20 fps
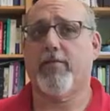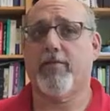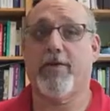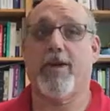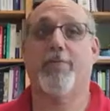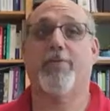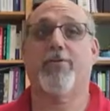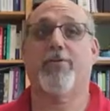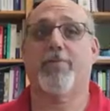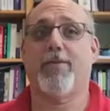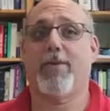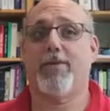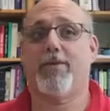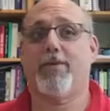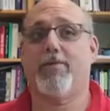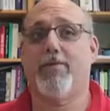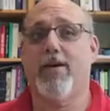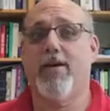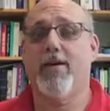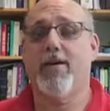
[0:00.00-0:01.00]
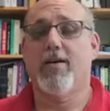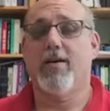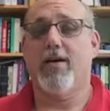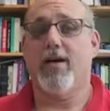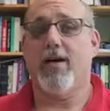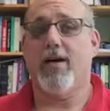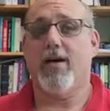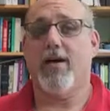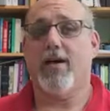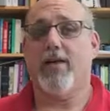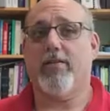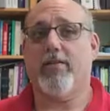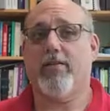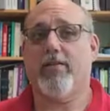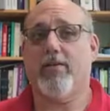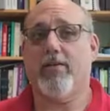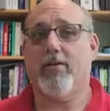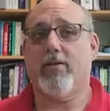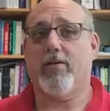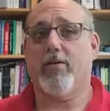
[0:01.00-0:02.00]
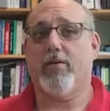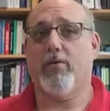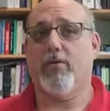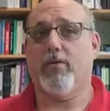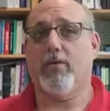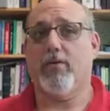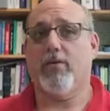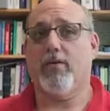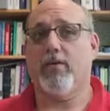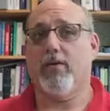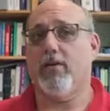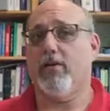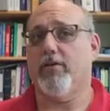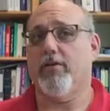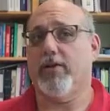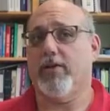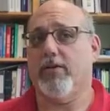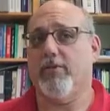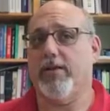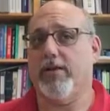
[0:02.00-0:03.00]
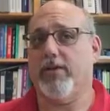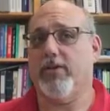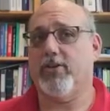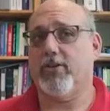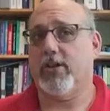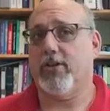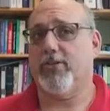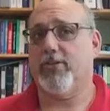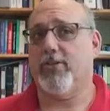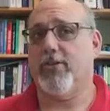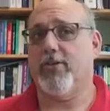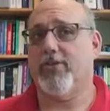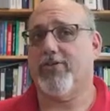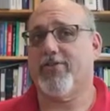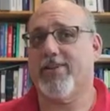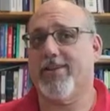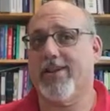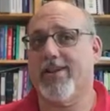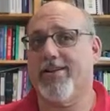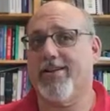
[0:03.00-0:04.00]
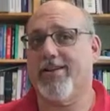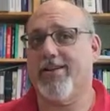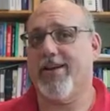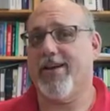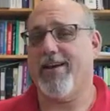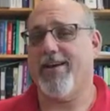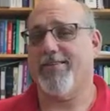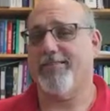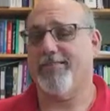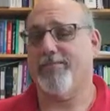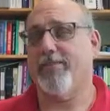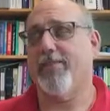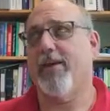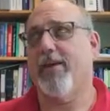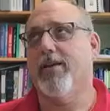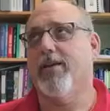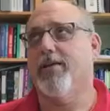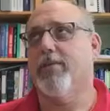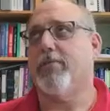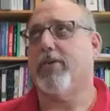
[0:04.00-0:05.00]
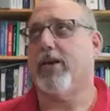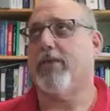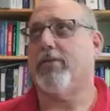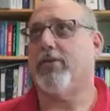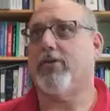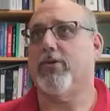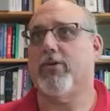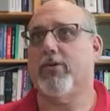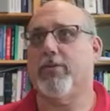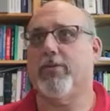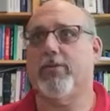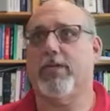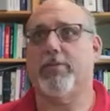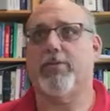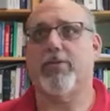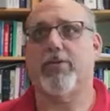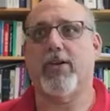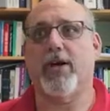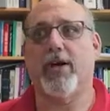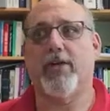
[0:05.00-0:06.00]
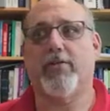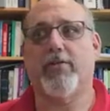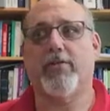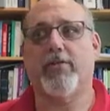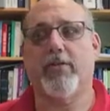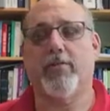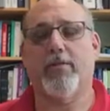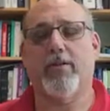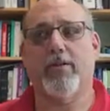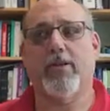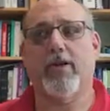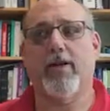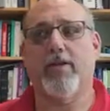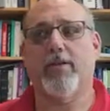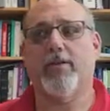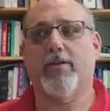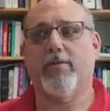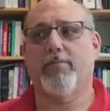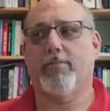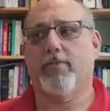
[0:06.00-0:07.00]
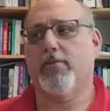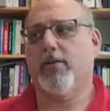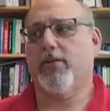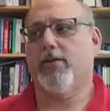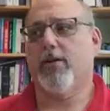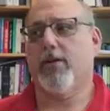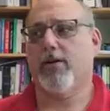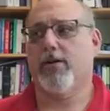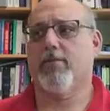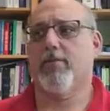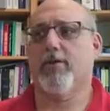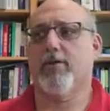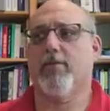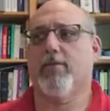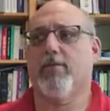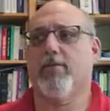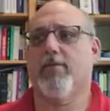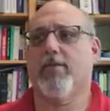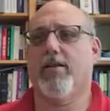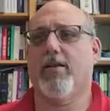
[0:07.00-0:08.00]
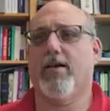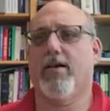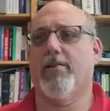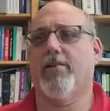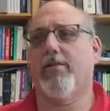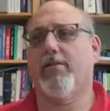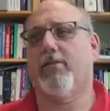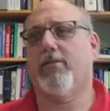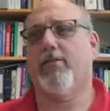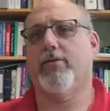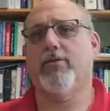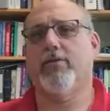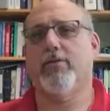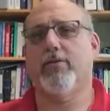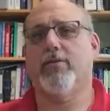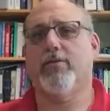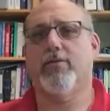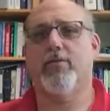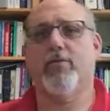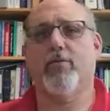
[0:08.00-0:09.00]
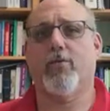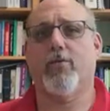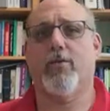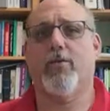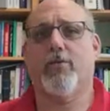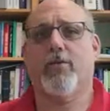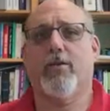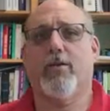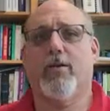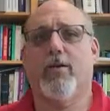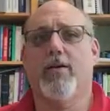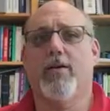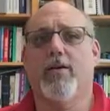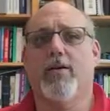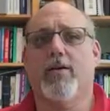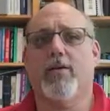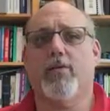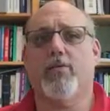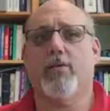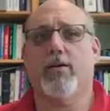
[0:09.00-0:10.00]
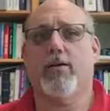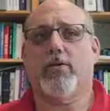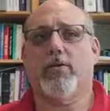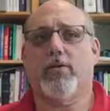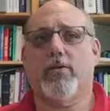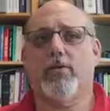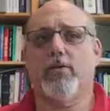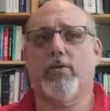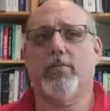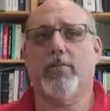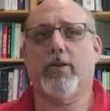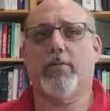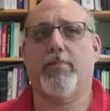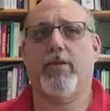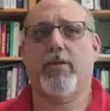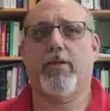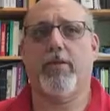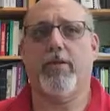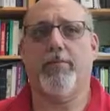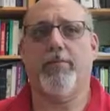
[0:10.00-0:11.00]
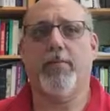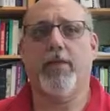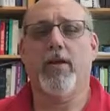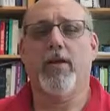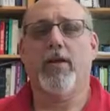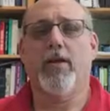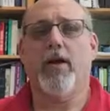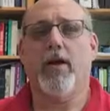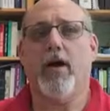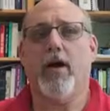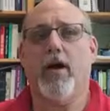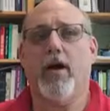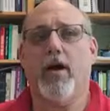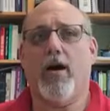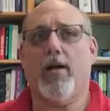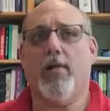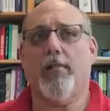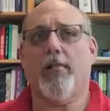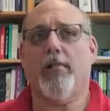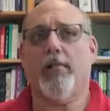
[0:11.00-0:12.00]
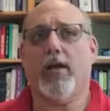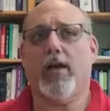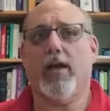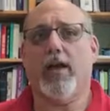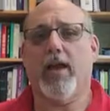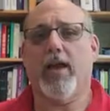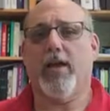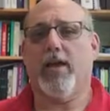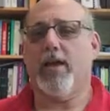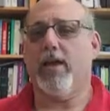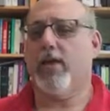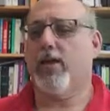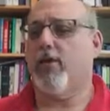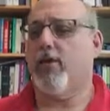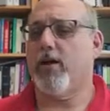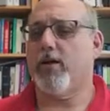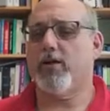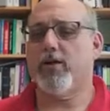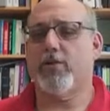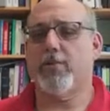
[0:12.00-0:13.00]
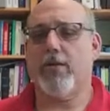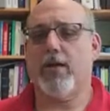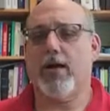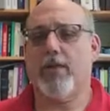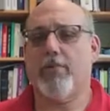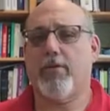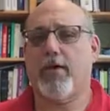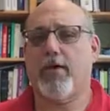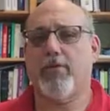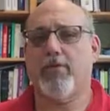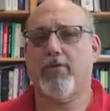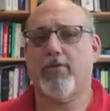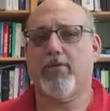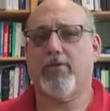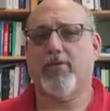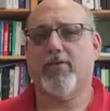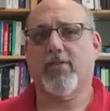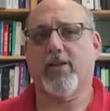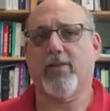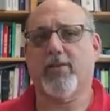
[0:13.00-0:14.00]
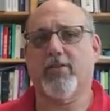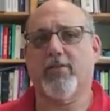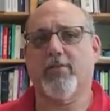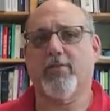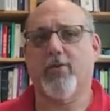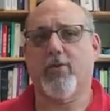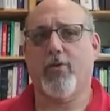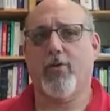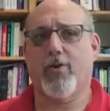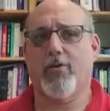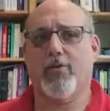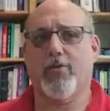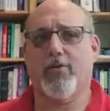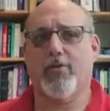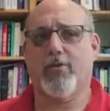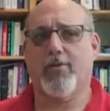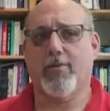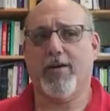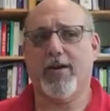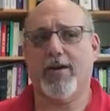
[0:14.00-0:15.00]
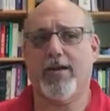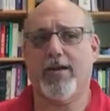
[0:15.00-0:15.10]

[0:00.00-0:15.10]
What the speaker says: my perspective, and so they're, if you can read the chapter and understand it, I probably do a little deeper dive in some of the content, but we'll talk about those live and through discussion forums as well. So it shouldn't be a big deal. Again, any questions pop up, there's discussion forums, there's my